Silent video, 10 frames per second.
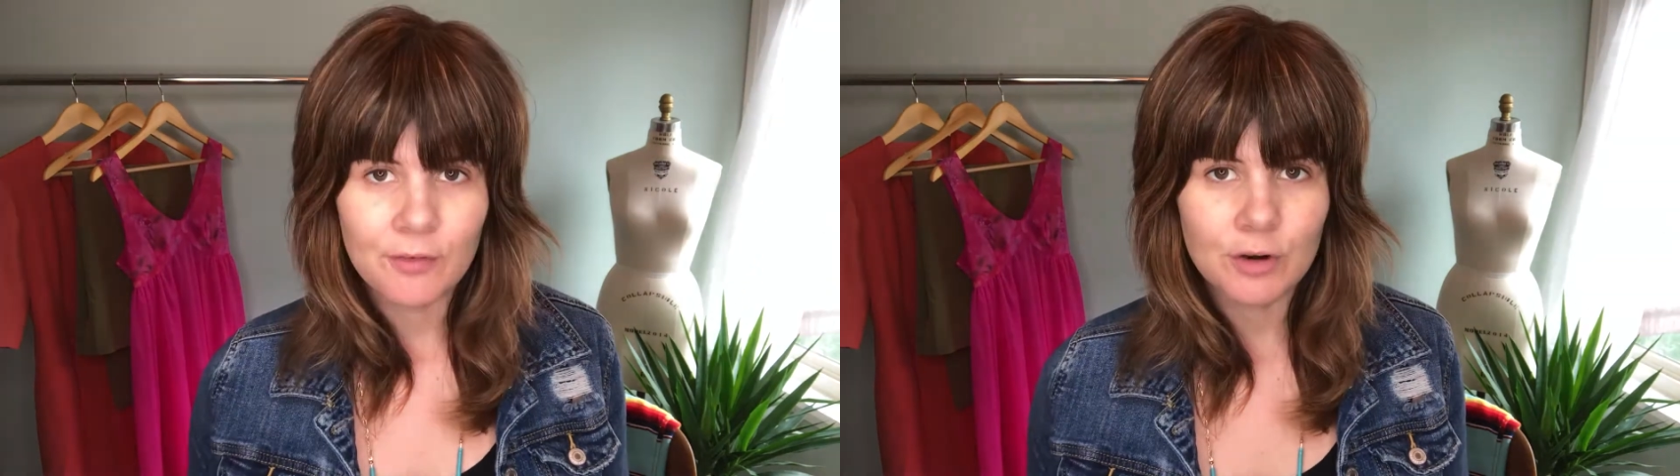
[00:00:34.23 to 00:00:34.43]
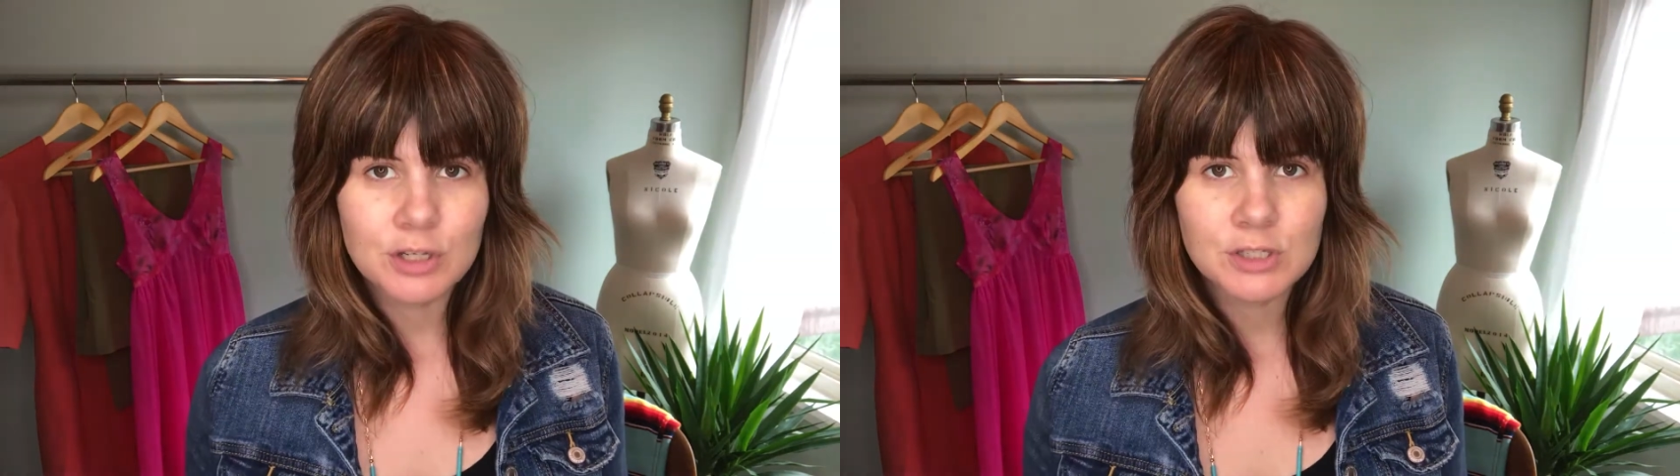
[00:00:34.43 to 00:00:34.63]

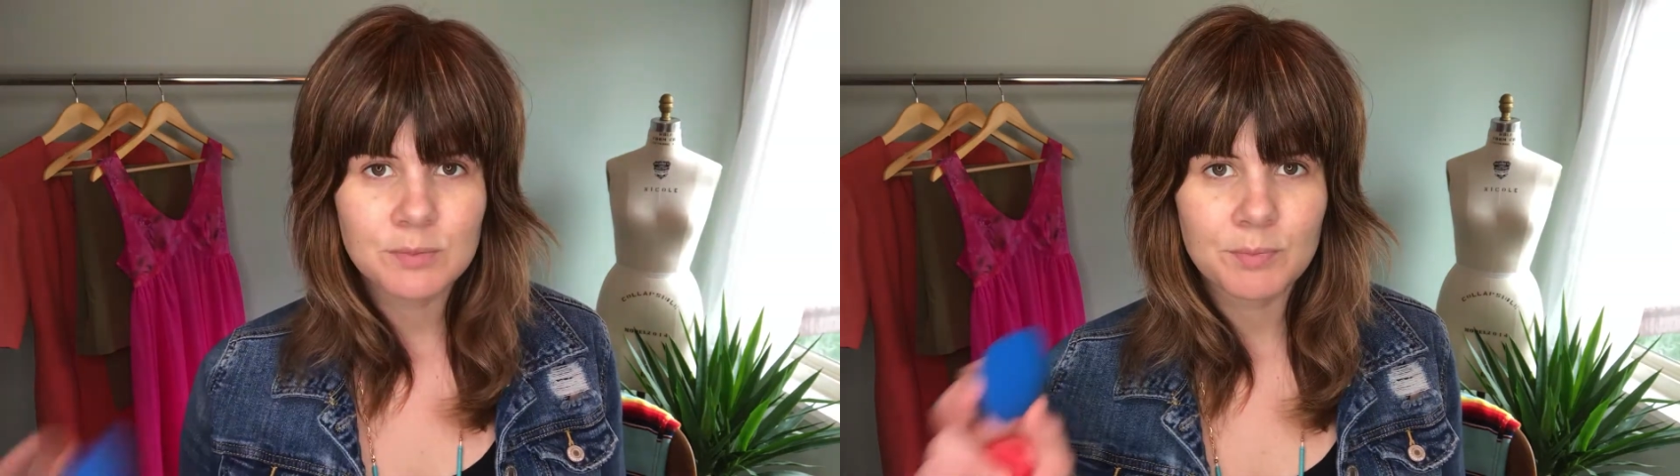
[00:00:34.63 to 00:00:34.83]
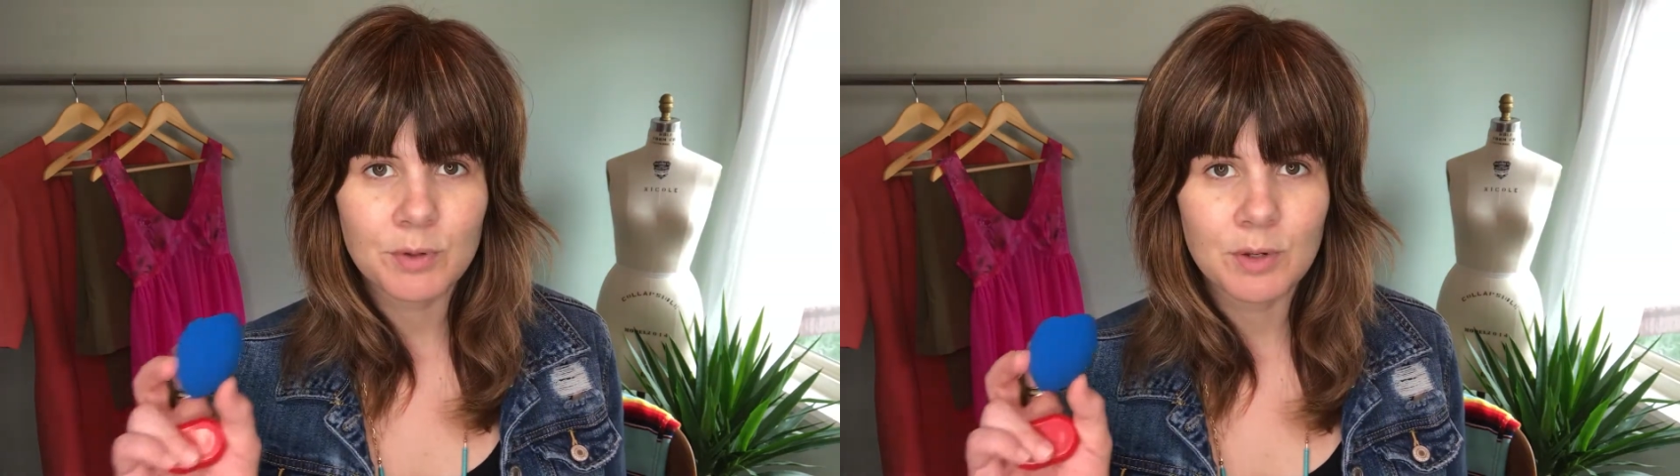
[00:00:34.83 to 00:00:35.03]
first
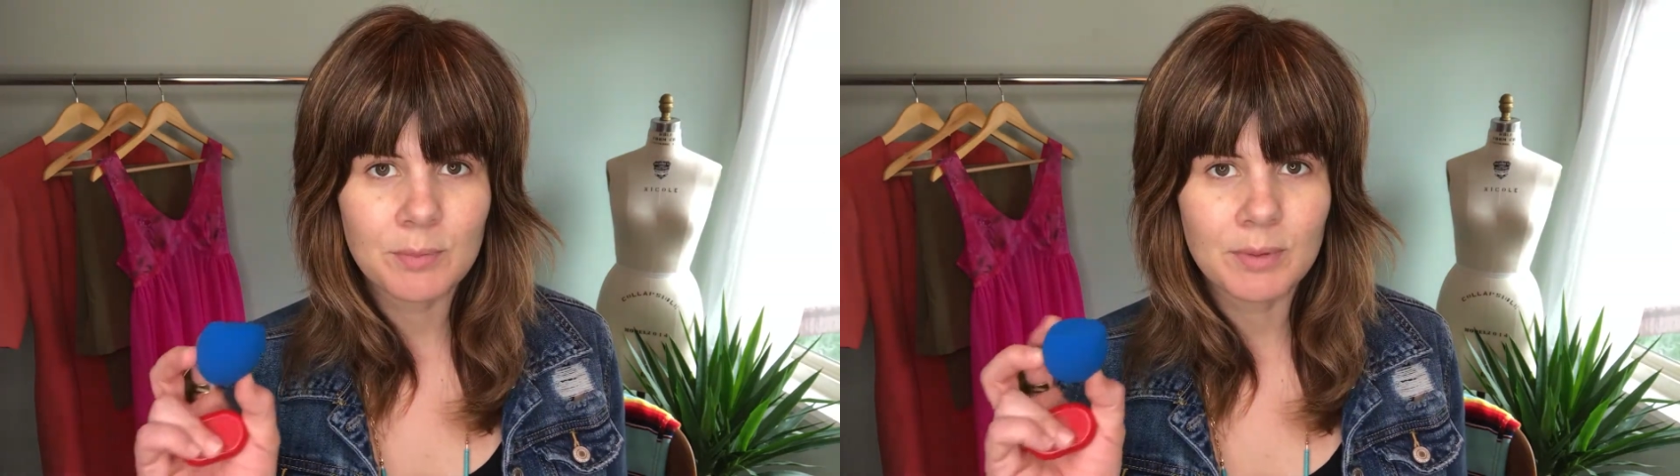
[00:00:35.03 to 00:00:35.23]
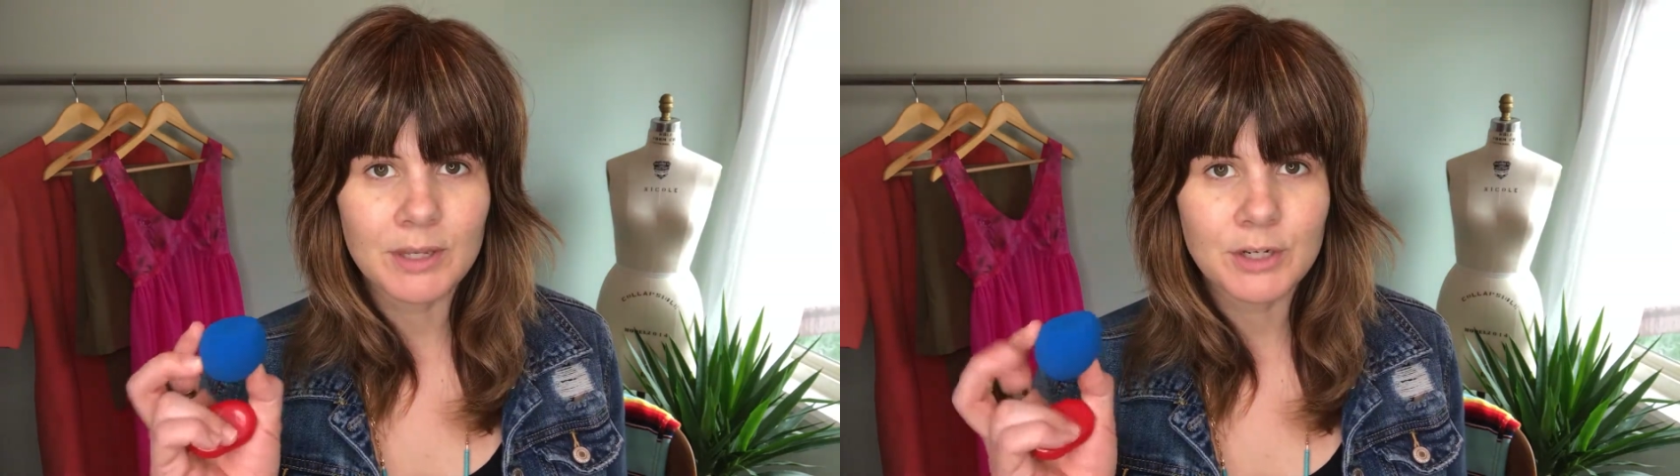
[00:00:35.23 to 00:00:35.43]
beauty
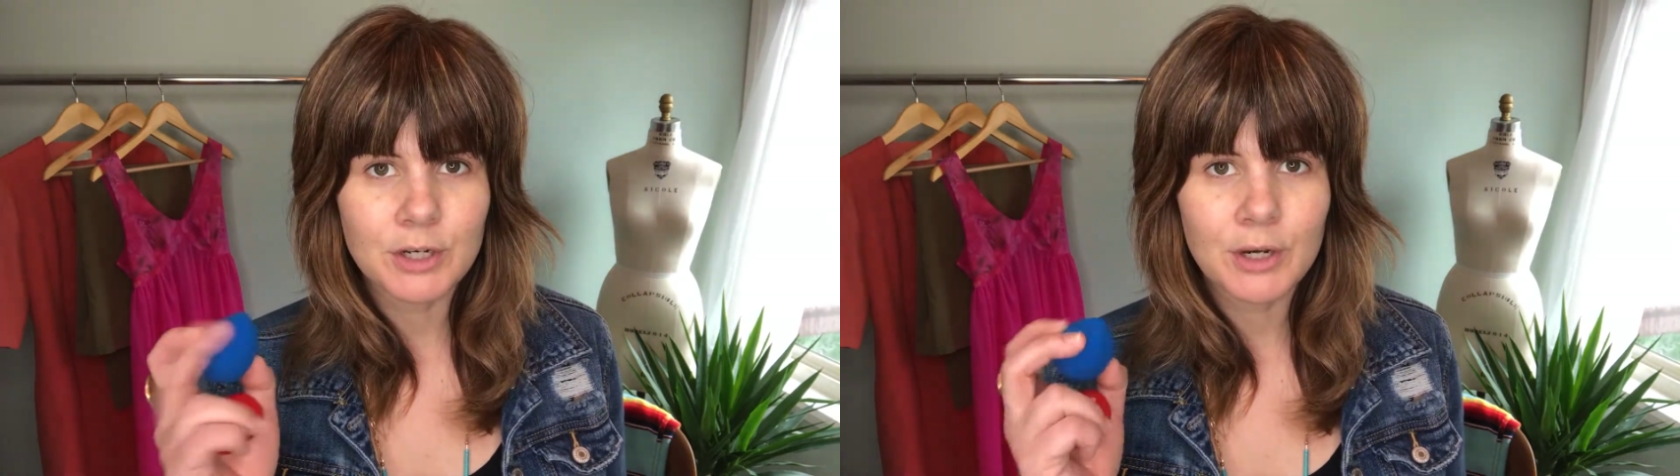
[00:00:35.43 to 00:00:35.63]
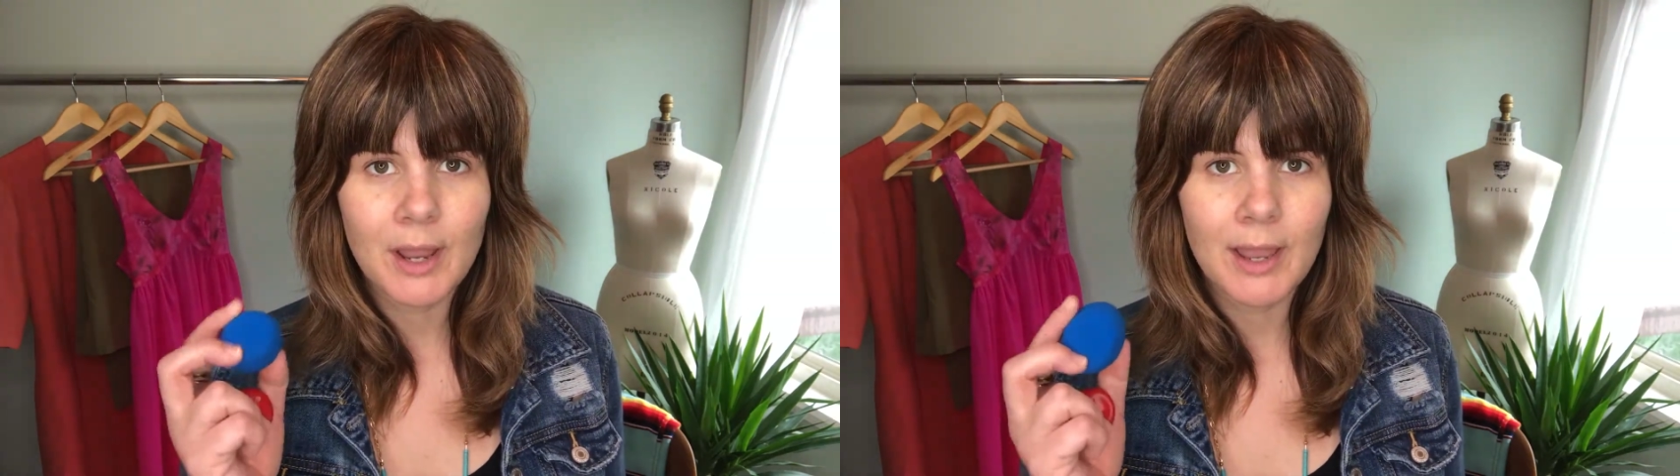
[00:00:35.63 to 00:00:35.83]
blender.